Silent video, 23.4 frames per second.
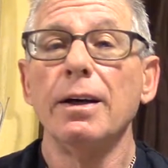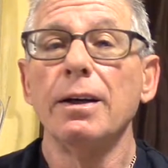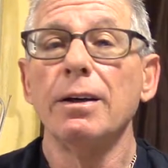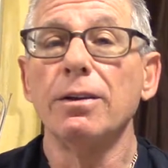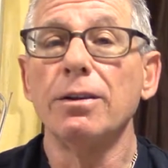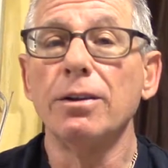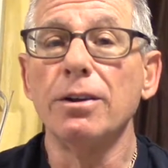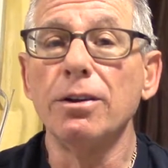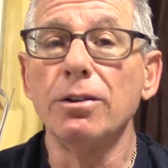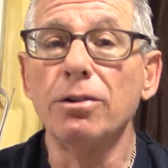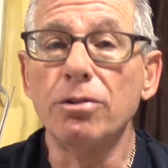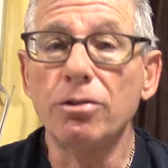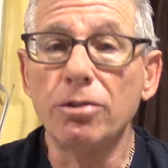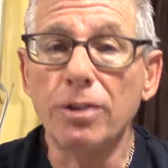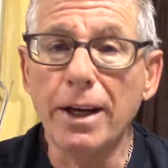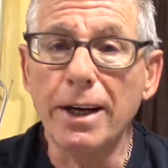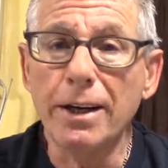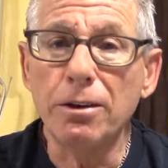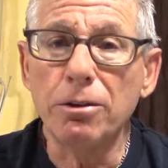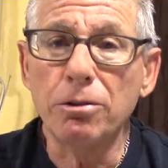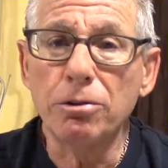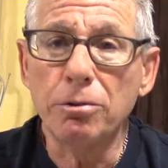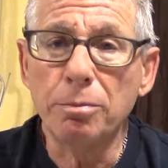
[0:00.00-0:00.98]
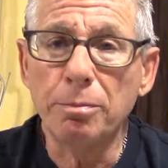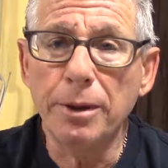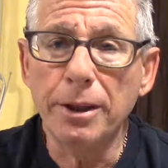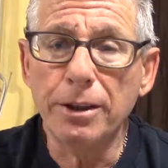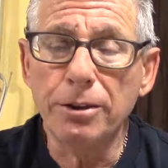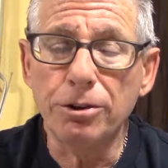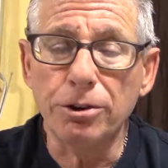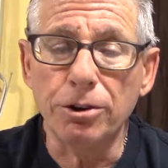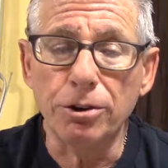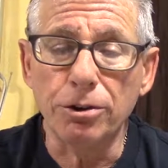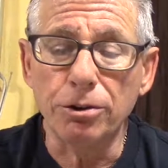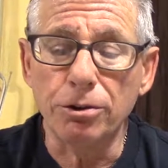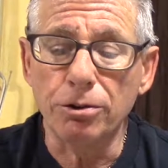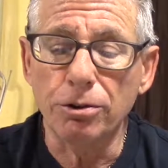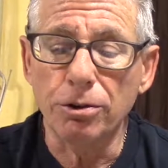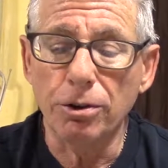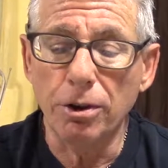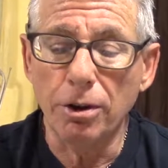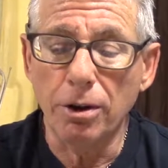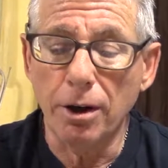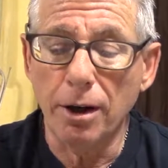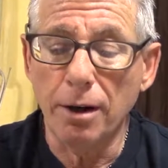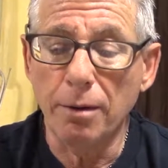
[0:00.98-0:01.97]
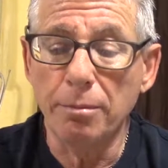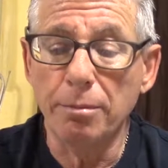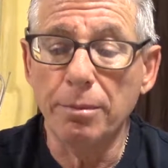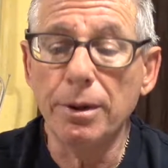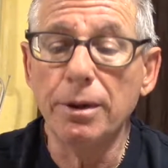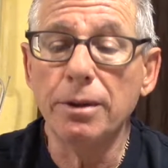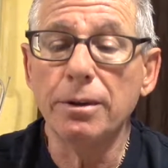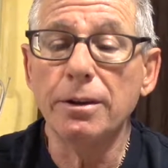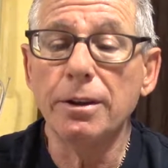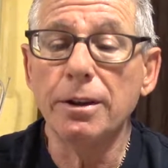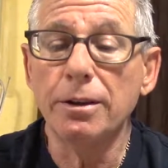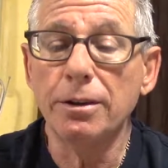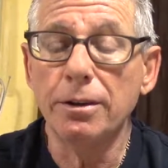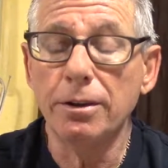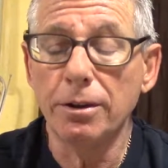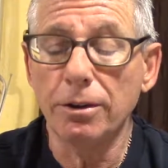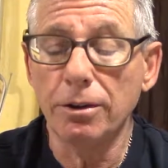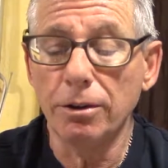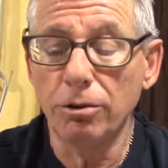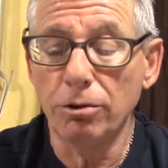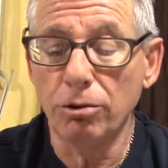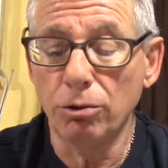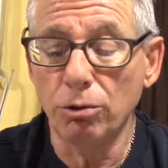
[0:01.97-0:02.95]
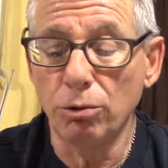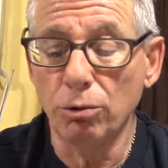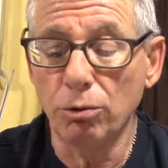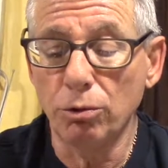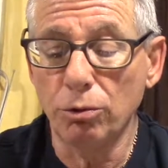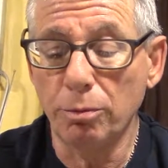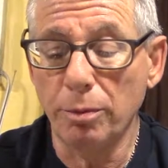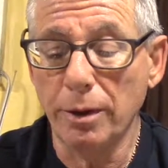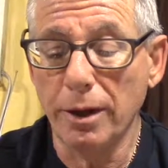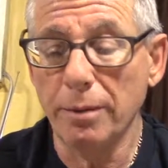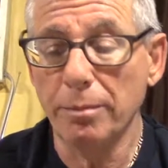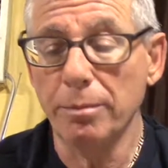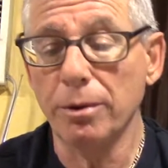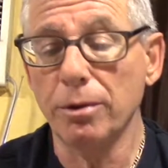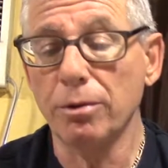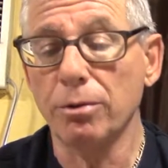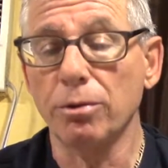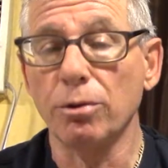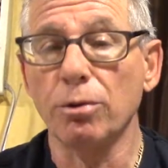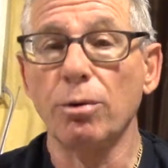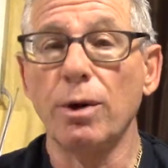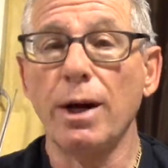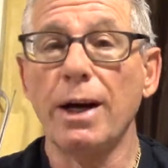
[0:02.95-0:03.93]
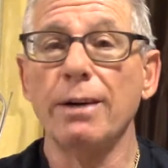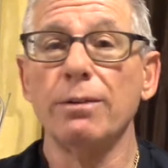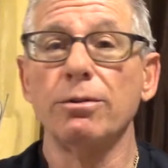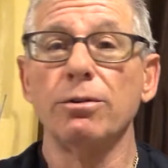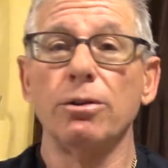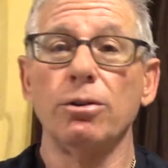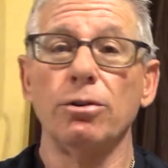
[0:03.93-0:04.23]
The sales pitches are built into this newspaper throughout the